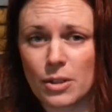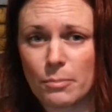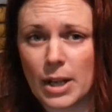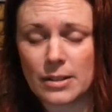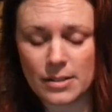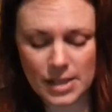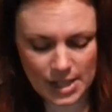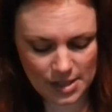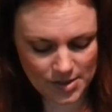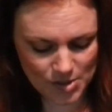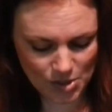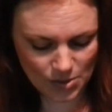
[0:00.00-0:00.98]
on Monday,
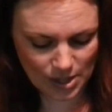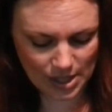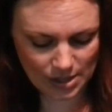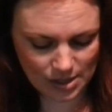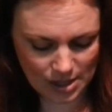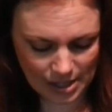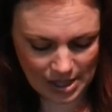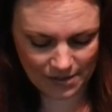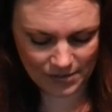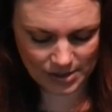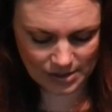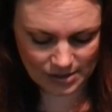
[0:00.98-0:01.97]
so I
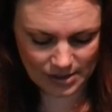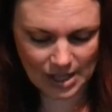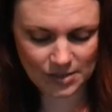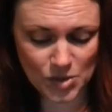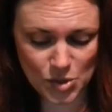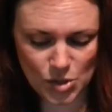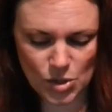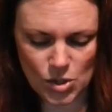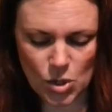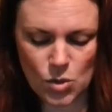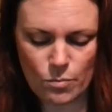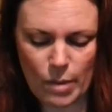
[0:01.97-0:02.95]
haven't done
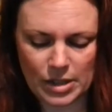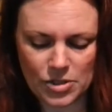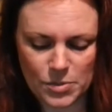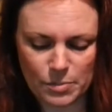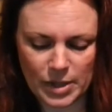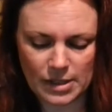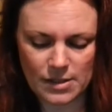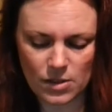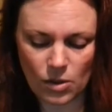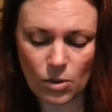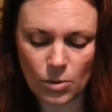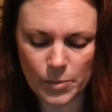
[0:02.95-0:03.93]
so much, but
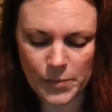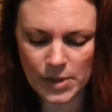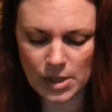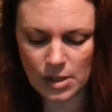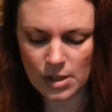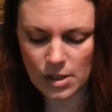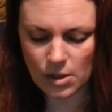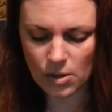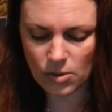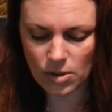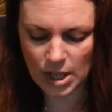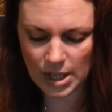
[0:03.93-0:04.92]
oh,
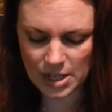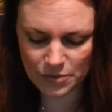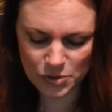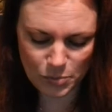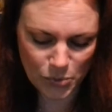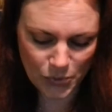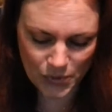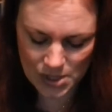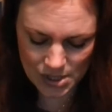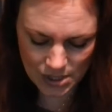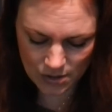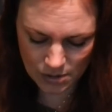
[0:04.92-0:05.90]
I have to put
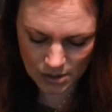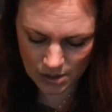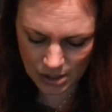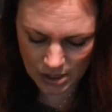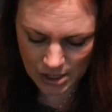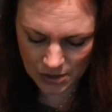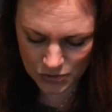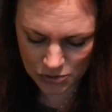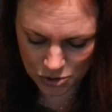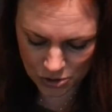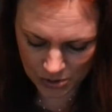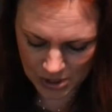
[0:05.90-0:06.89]
this in, I have to
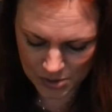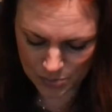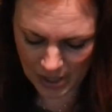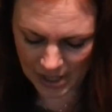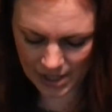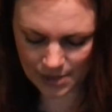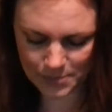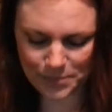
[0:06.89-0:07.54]
show this bag.